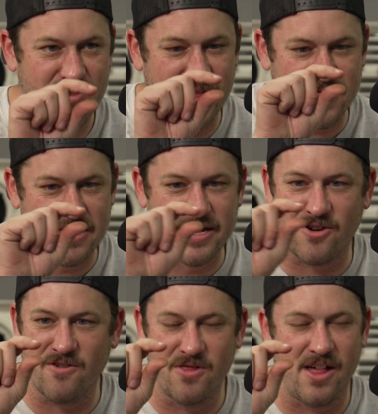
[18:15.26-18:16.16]

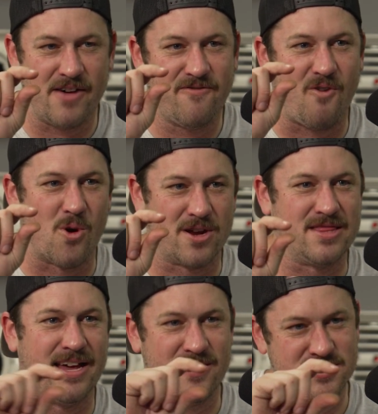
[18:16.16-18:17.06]
little Ford
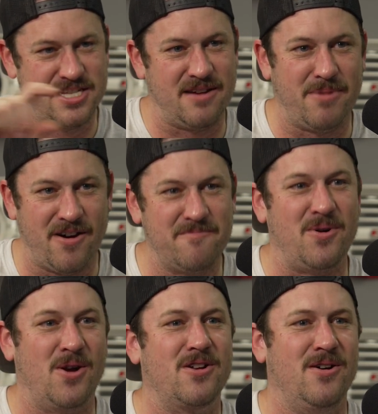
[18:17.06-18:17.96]
letters above
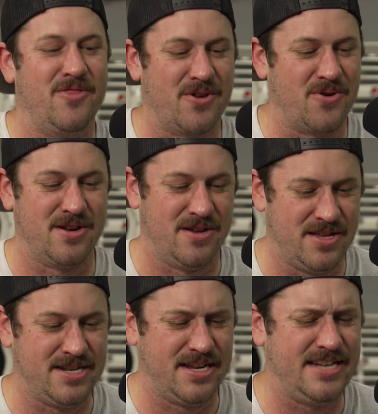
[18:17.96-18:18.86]
Bronco on the grill
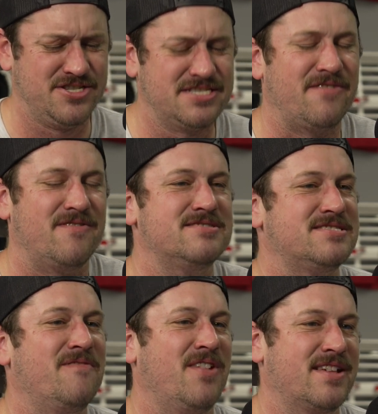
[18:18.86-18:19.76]
and just different
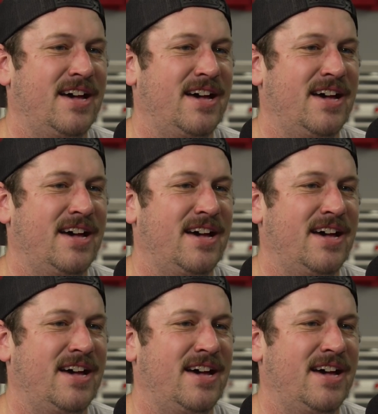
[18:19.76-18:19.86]
stuff like